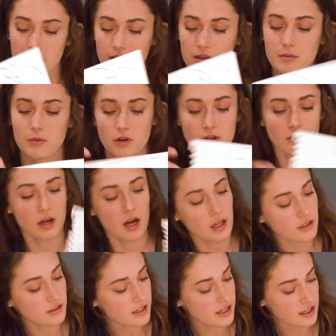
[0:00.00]
The more you
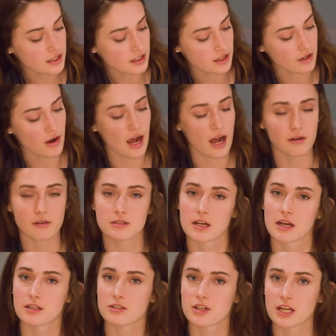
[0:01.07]
color in, you know, how does
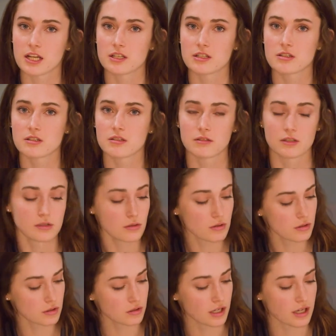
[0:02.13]
that change the
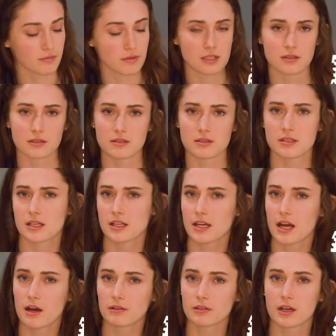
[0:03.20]
tool? Can we still see the
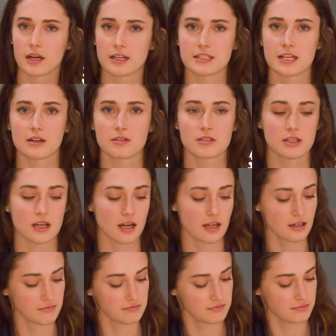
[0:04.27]
outlines? How does
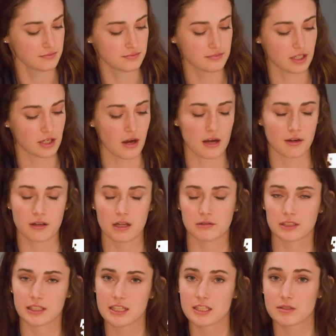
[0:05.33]
that, you know, how do they
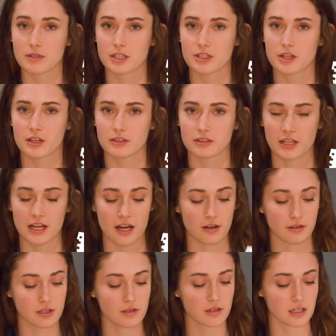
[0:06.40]
relate to each other
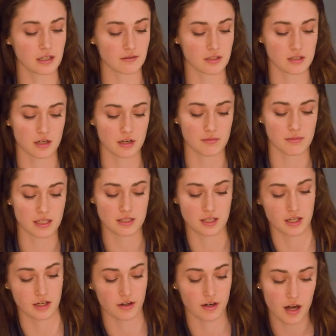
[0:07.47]
now? You can even start
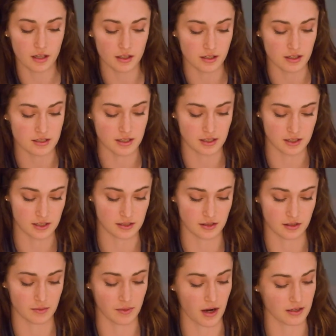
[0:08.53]
mixing your colors in these
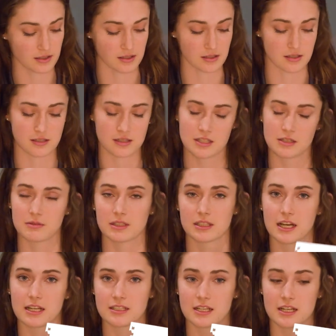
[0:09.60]
little boxes and see what
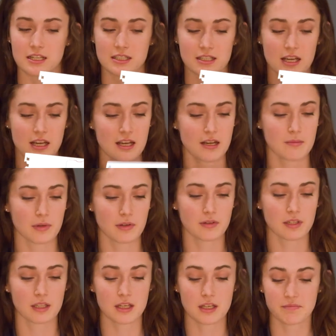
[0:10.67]
that does. But
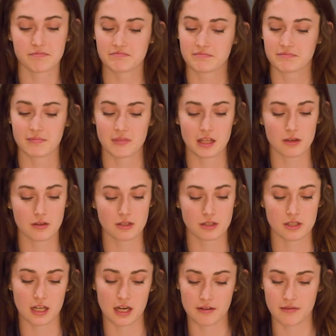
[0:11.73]
really, you can
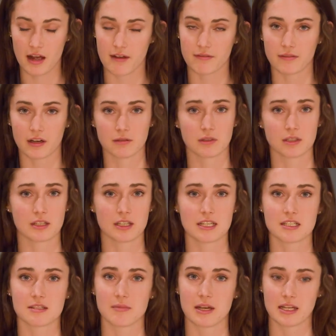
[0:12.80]
just kind of have fun with
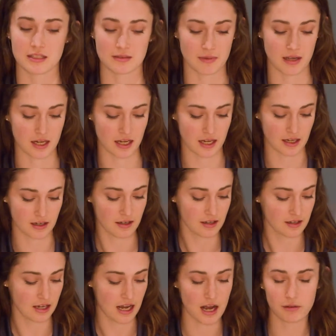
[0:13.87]
this, make as many
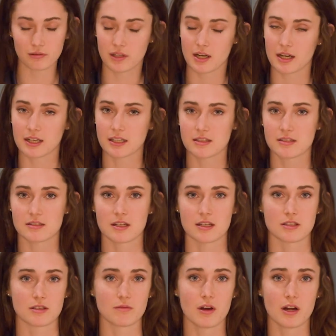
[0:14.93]
outlines
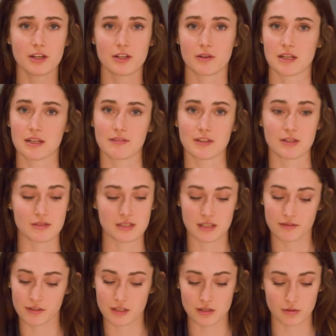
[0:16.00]
as you want. You can even use
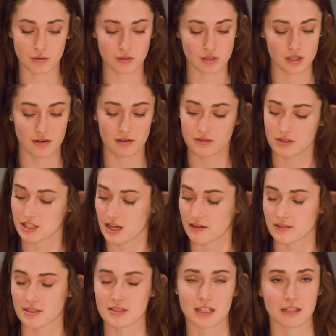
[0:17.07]
different tools. You don't just
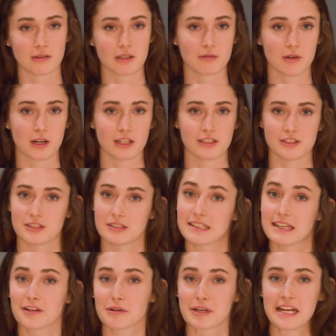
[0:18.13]
have to stick with one, just
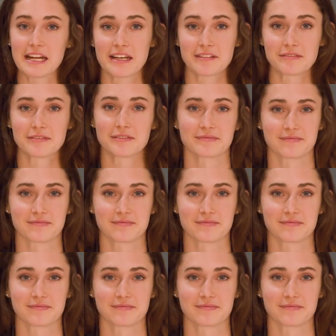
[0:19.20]
get creative.